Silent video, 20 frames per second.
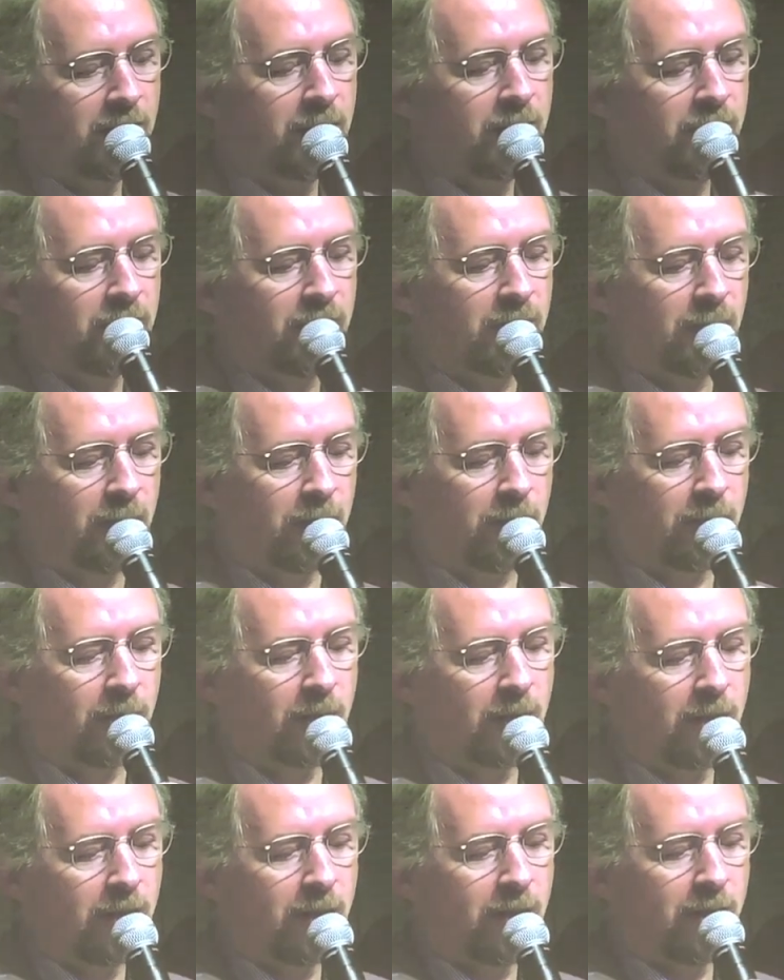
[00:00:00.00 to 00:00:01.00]
So
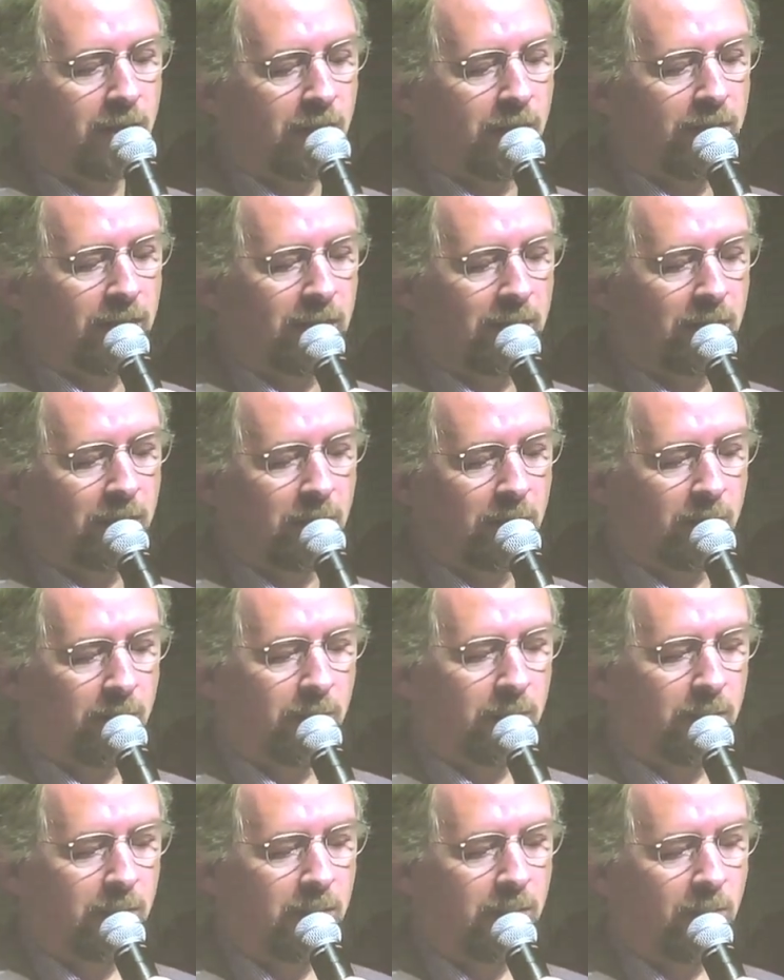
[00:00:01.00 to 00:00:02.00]
I think
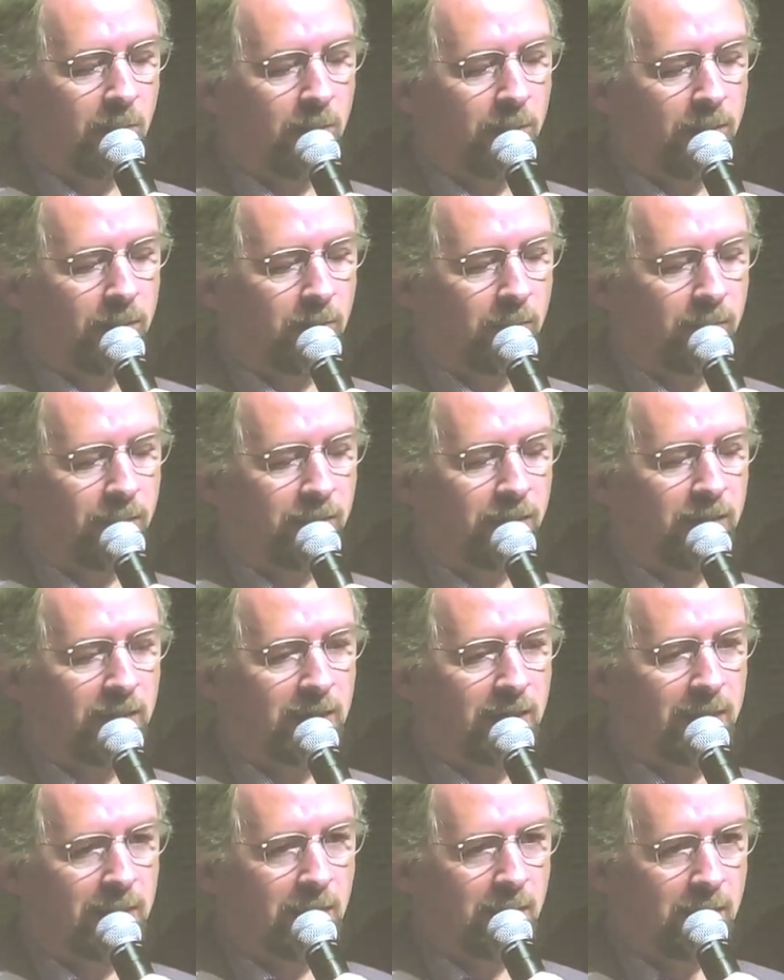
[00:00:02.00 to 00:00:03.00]
you know we, we should
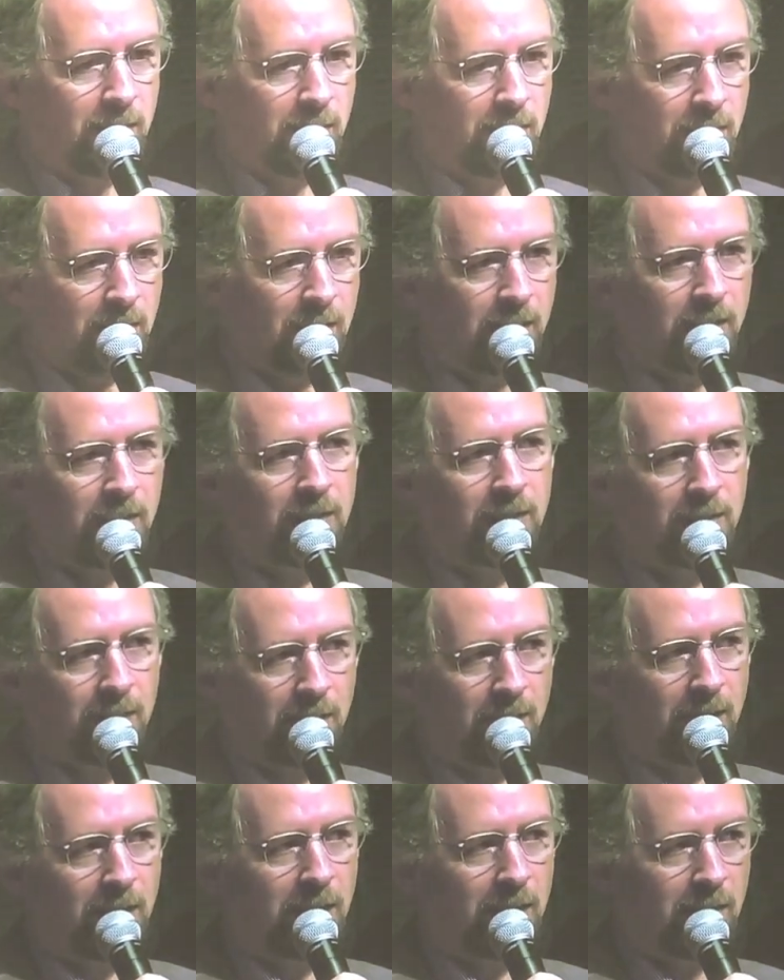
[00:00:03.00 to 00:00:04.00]
see in uh,
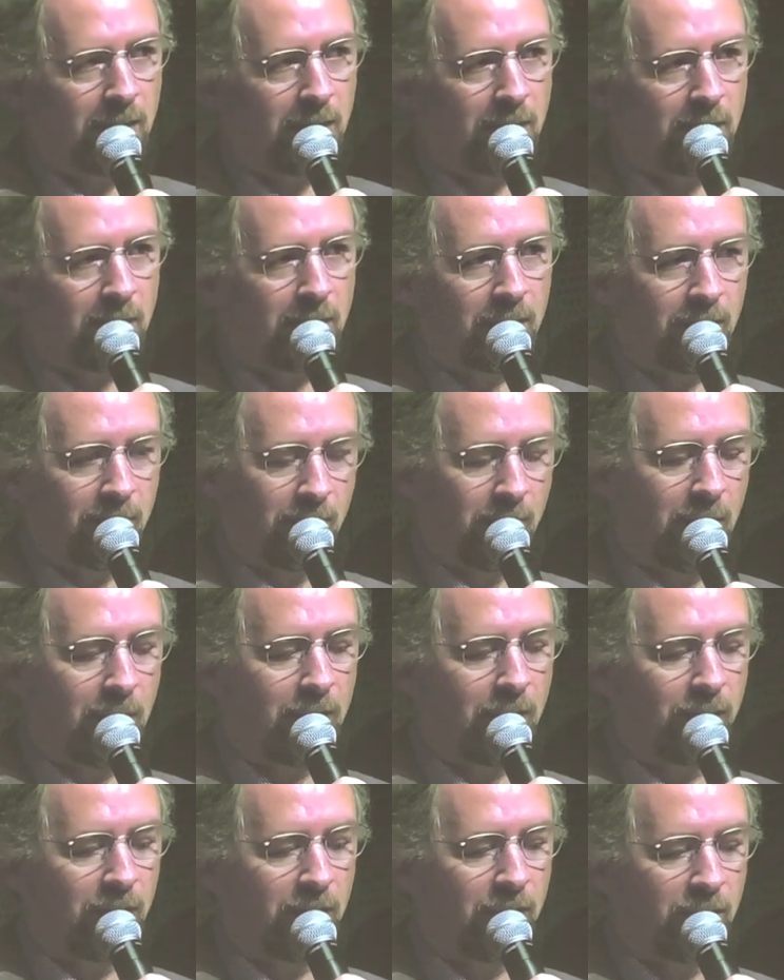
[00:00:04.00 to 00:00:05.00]
in the in
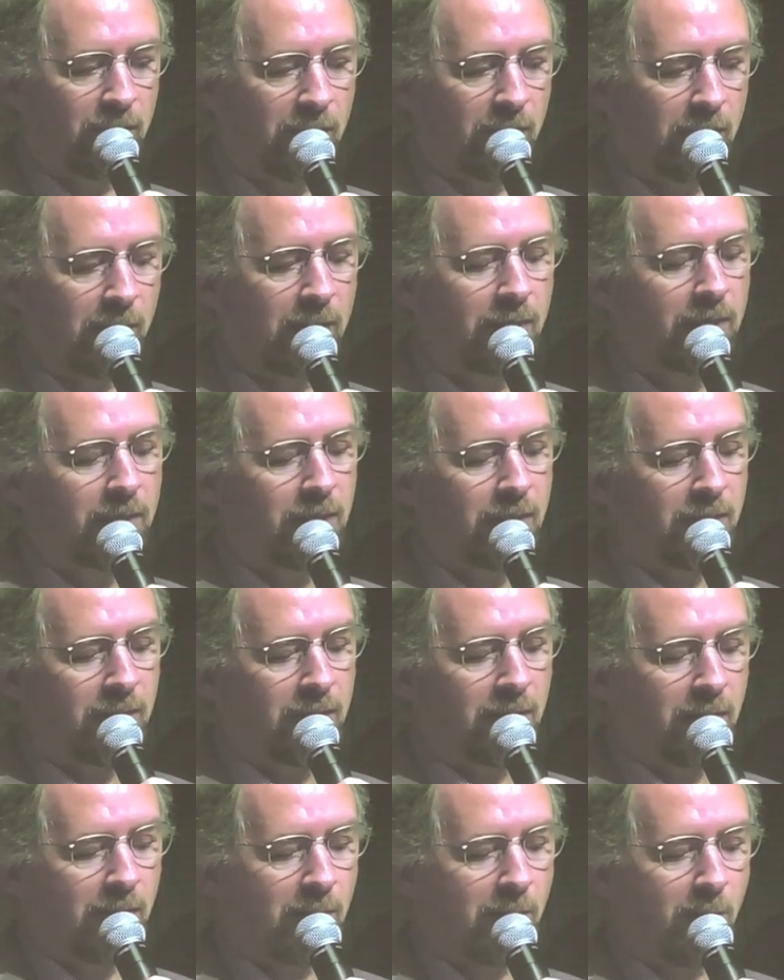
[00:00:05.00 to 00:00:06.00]
the future
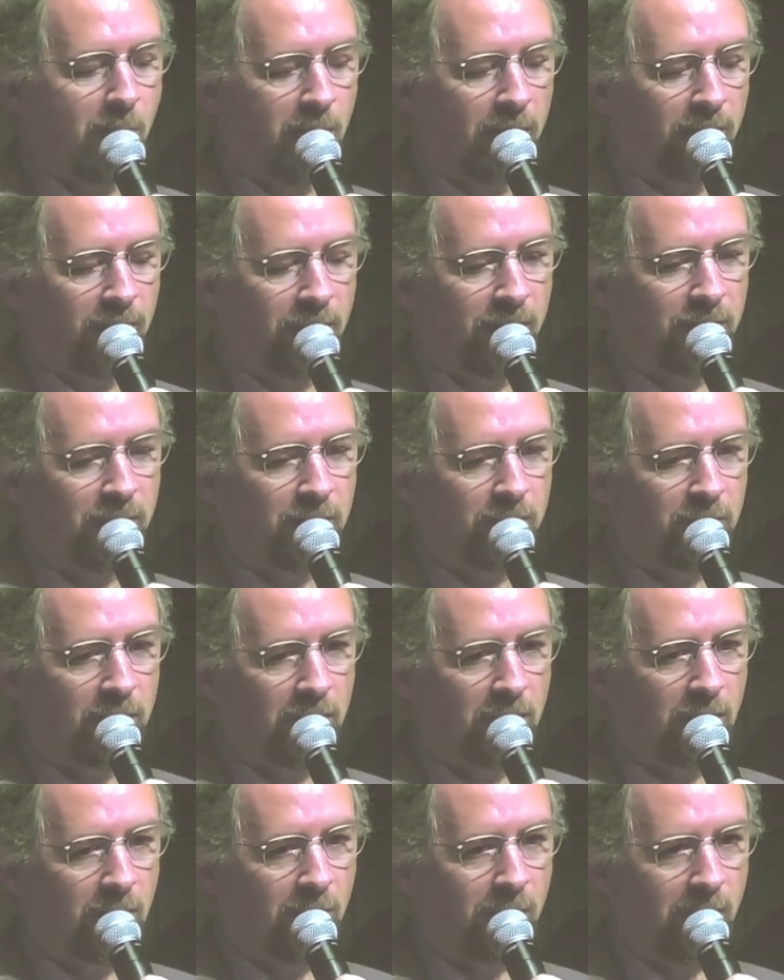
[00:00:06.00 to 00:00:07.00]
uh, migration
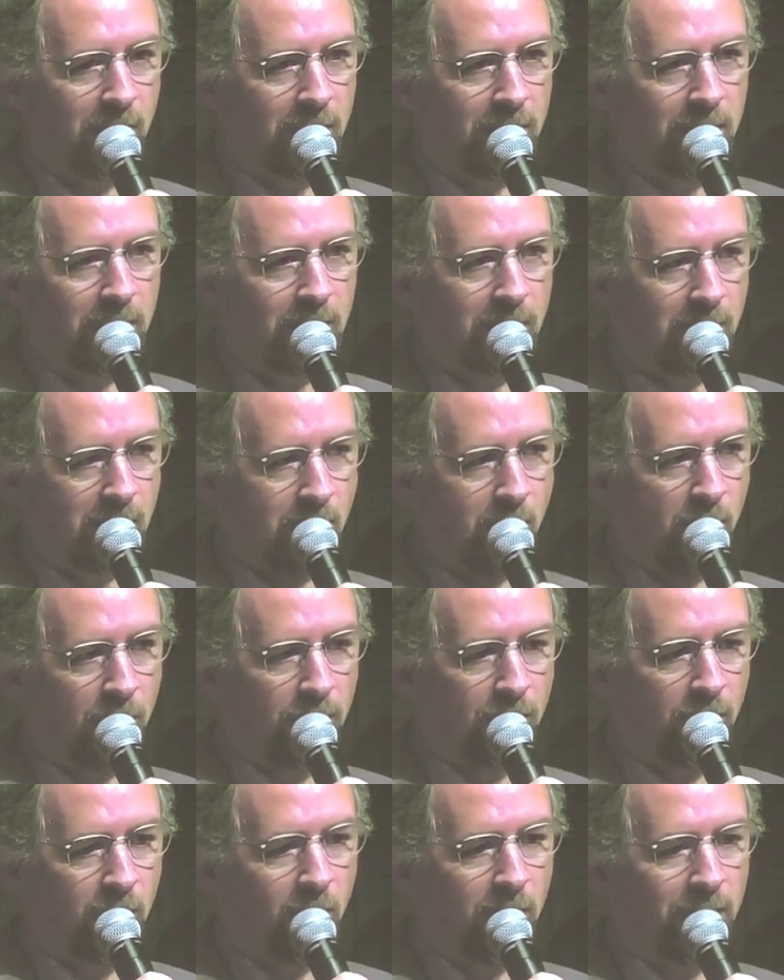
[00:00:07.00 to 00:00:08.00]
to a, a
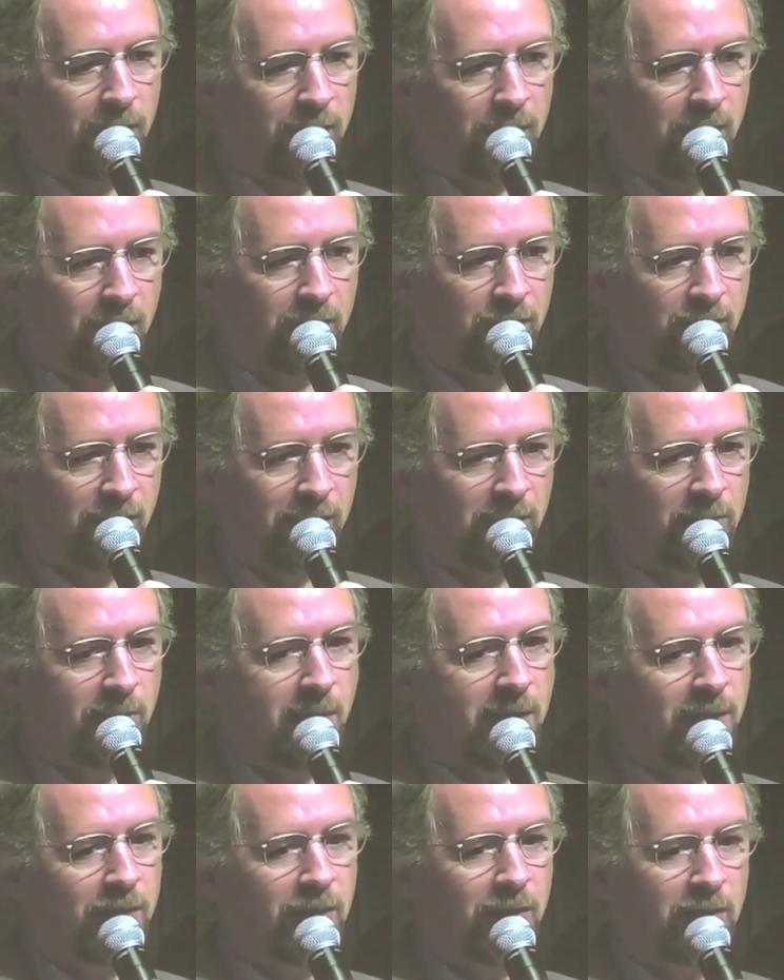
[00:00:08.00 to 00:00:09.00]
model where the exchange
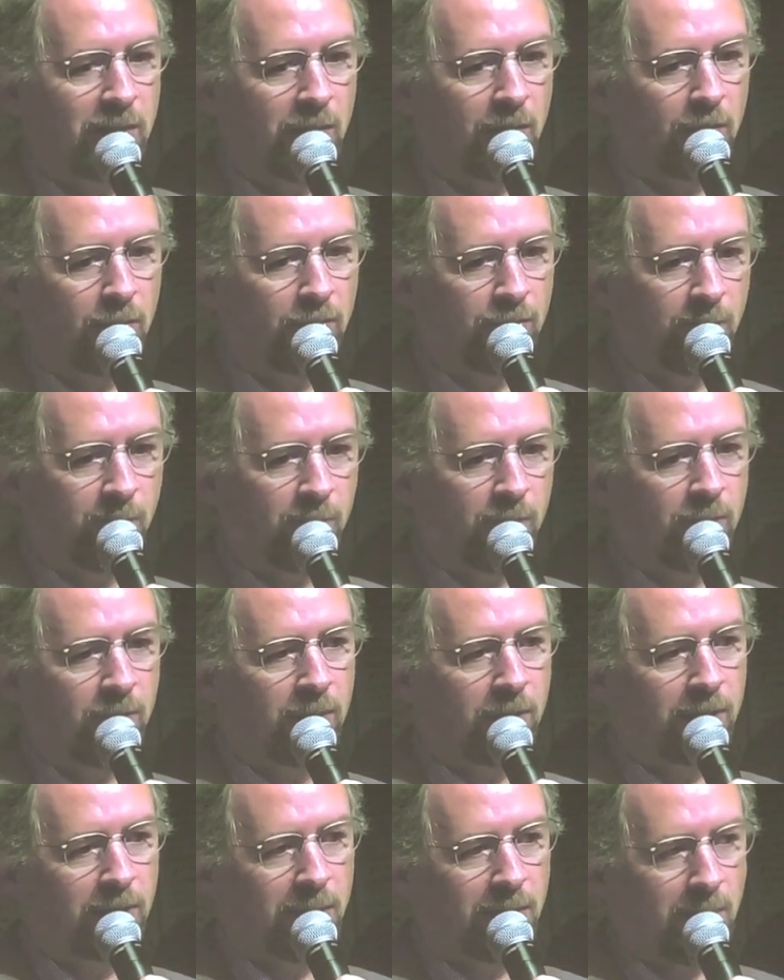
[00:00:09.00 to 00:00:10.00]
manages the order
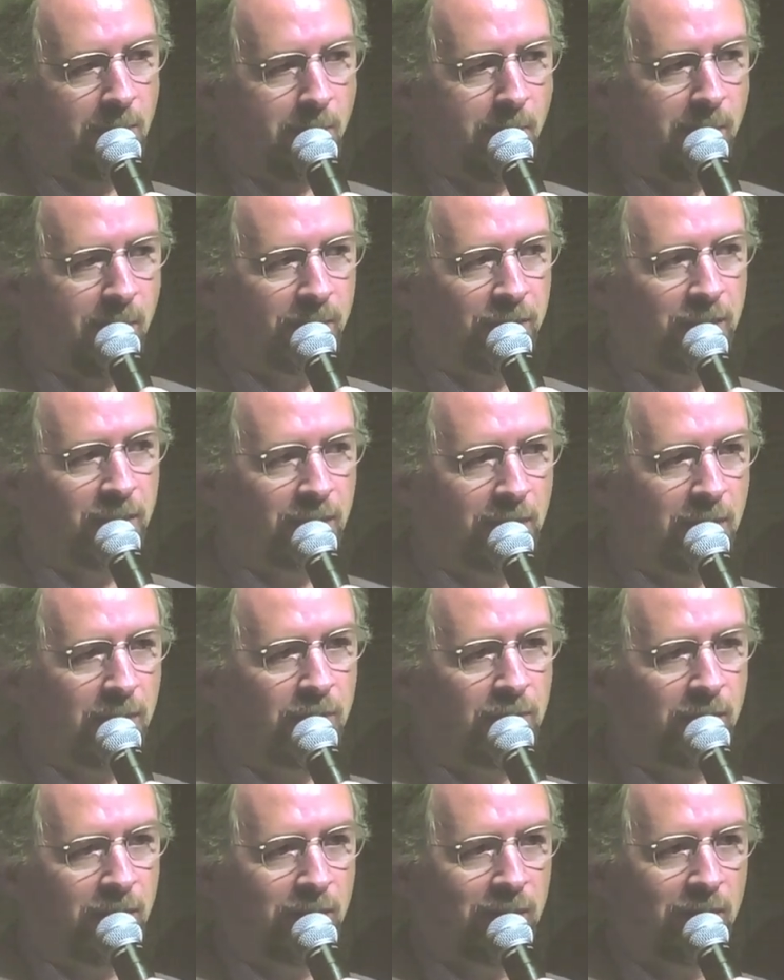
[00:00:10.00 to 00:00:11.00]
book, matches
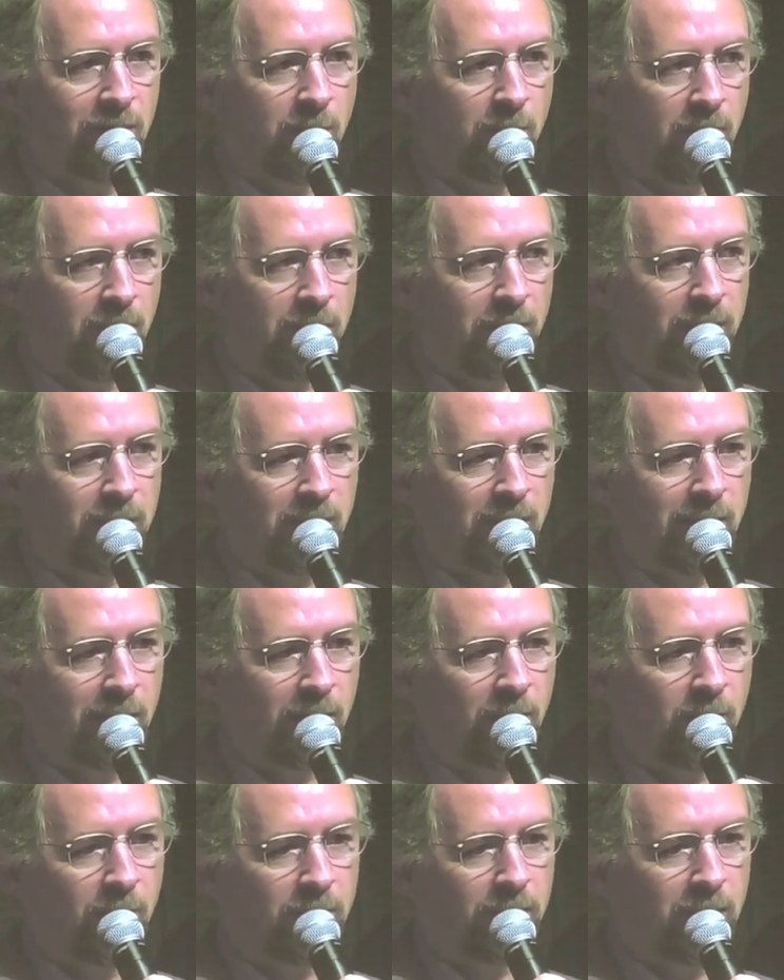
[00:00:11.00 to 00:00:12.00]
interest to buy and sell,
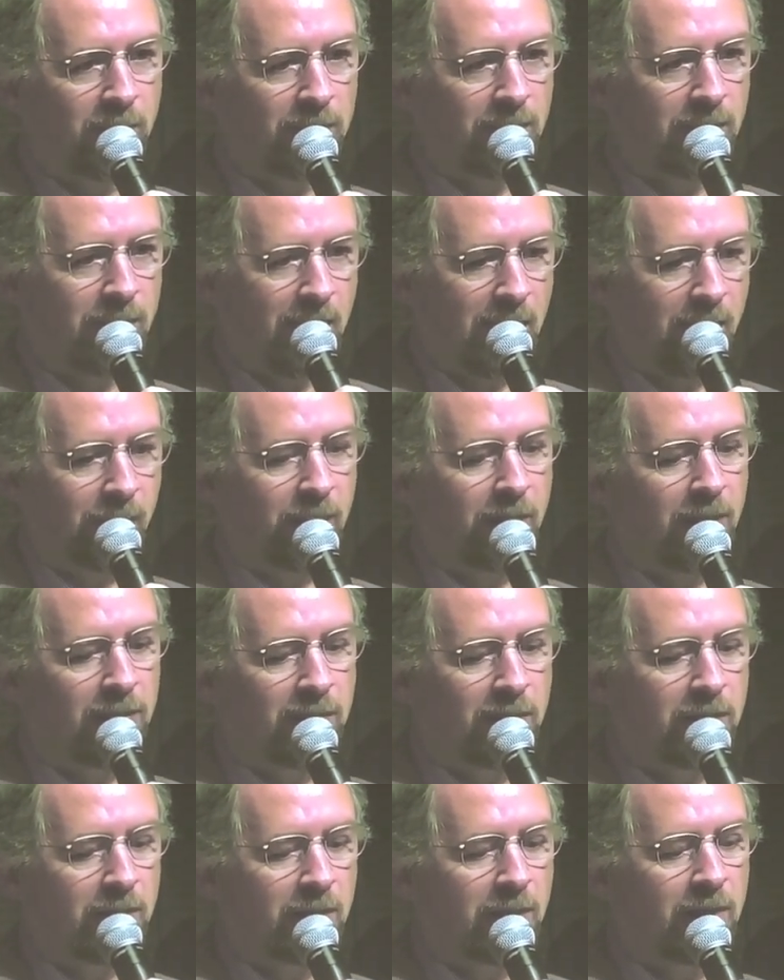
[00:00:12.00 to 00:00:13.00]
but doesn't have
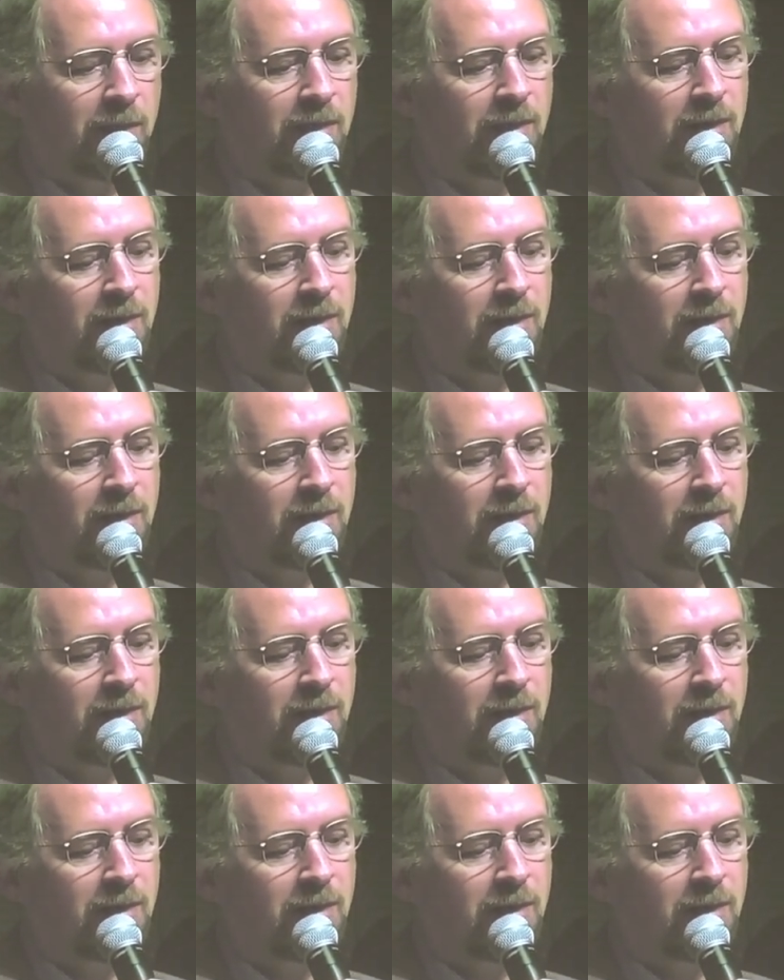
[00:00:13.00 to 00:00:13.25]
custody.